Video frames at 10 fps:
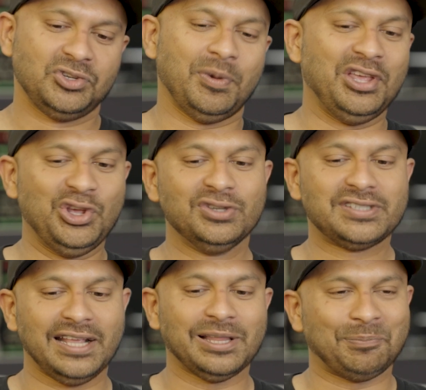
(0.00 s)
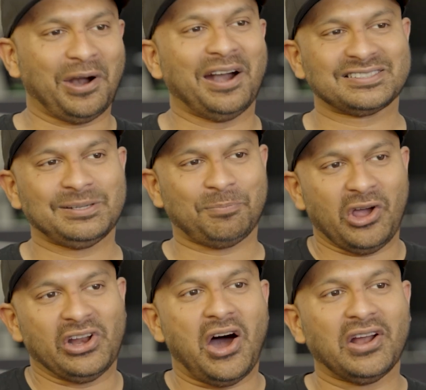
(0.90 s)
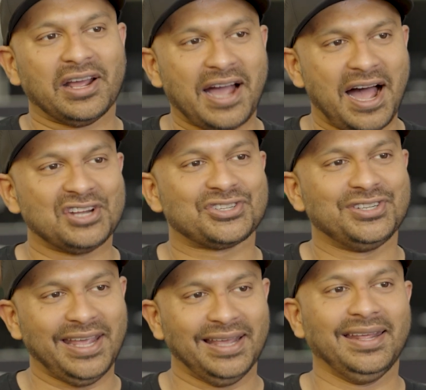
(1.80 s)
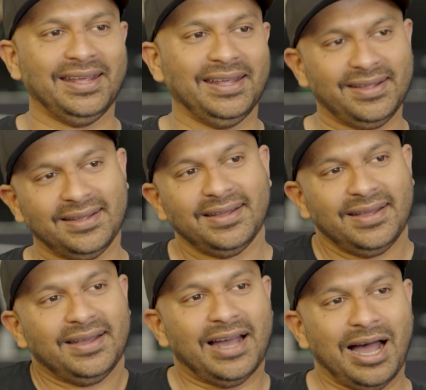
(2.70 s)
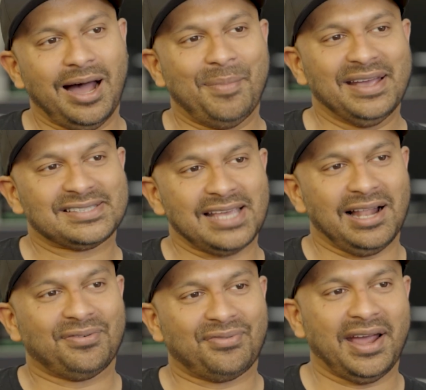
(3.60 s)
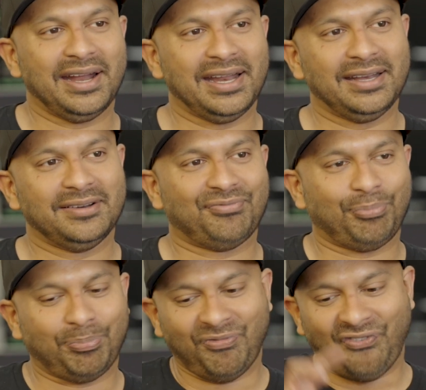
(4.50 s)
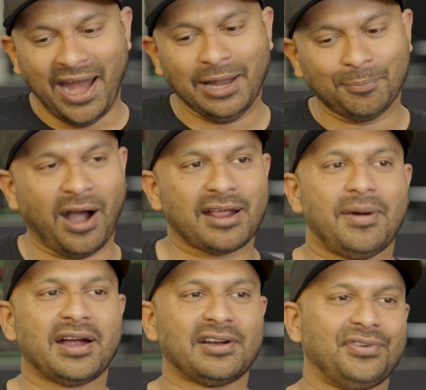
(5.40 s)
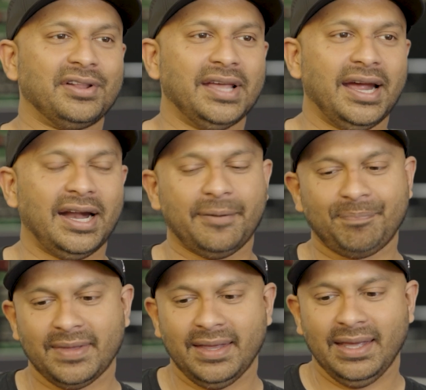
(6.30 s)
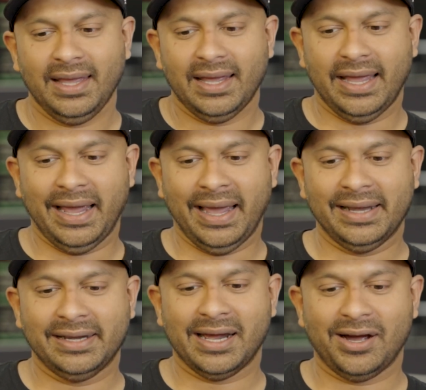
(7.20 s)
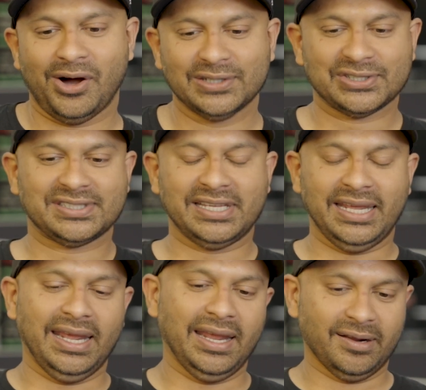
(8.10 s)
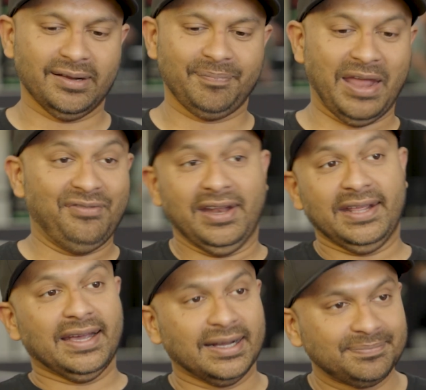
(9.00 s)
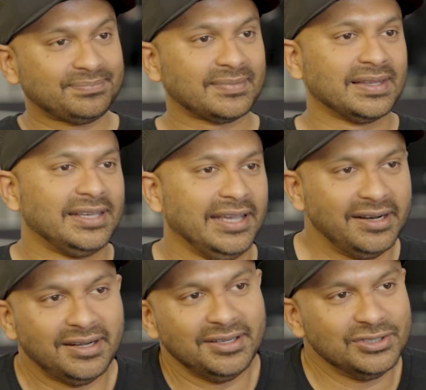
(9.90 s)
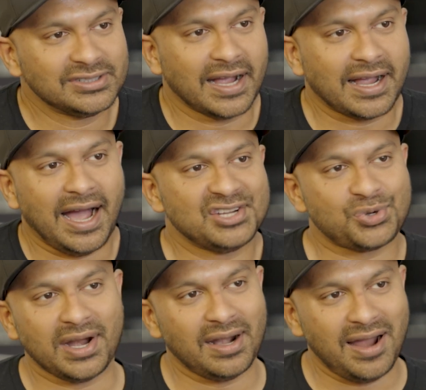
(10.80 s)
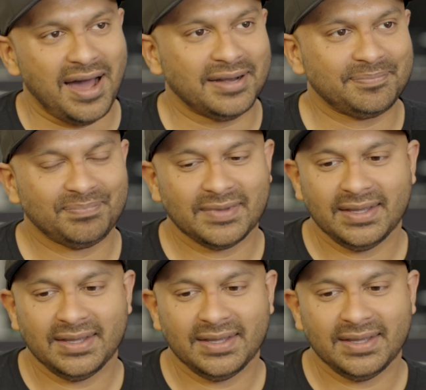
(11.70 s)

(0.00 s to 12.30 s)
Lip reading: be using the products deployed on Akash daily myself, right? And finding product market fit there, and also seeing Nvidia, you know, using Akash quite a lot.